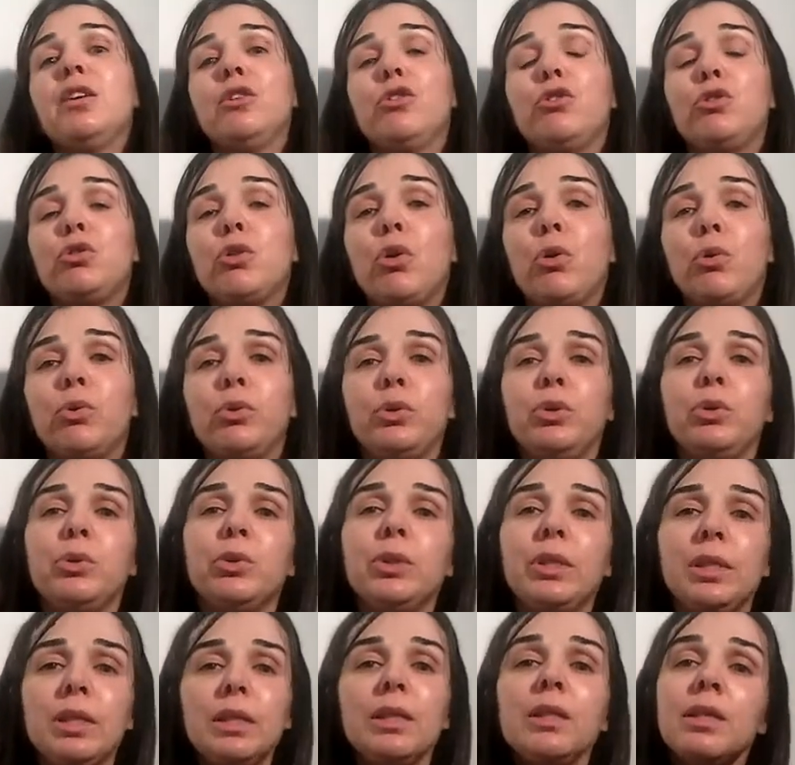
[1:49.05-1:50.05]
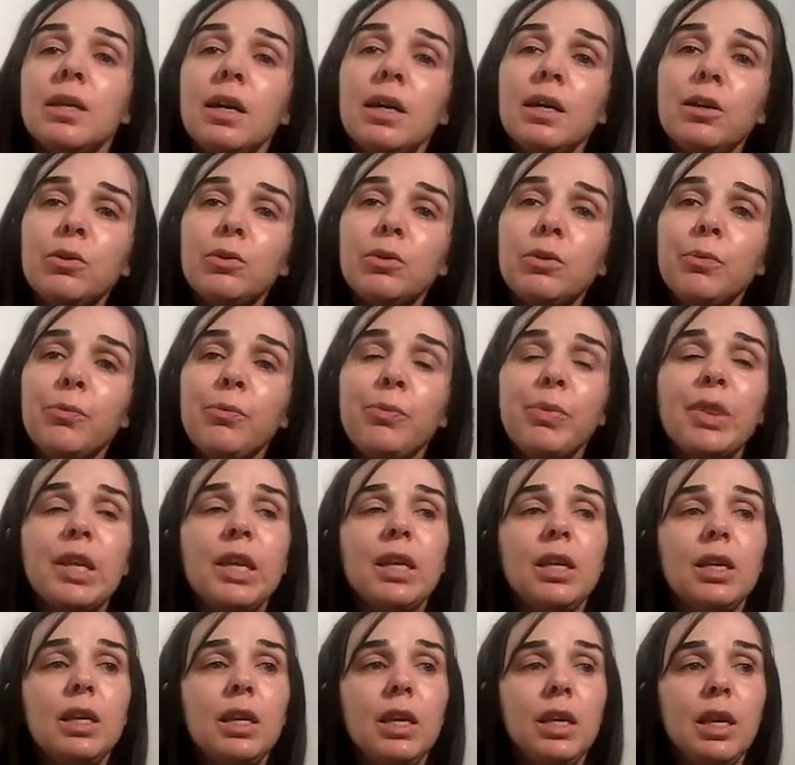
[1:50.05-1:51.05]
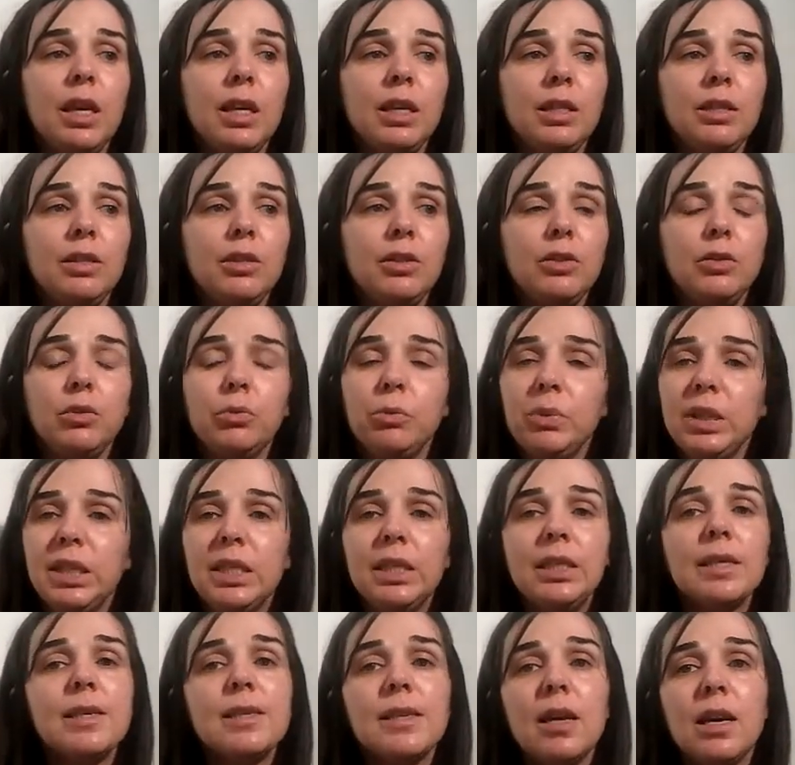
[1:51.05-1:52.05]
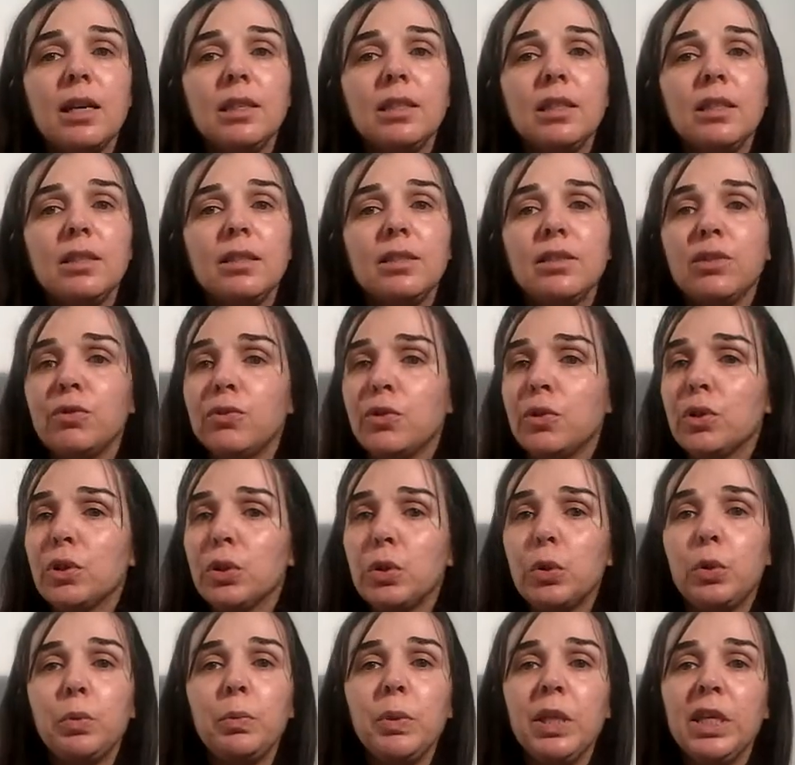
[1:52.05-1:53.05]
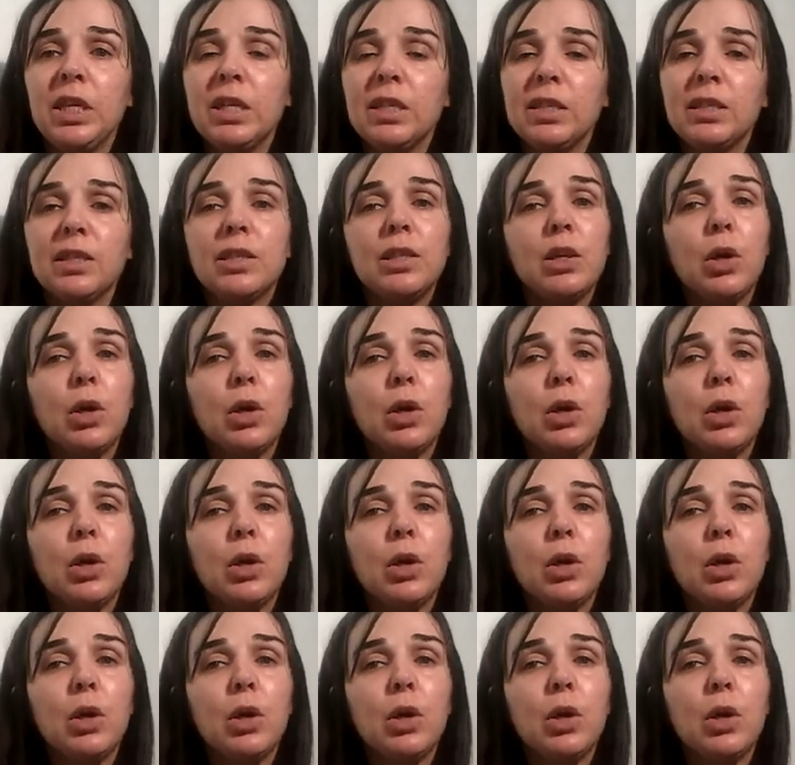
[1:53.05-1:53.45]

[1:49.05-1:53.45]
So you sit down and you be in silence for 2 minutes,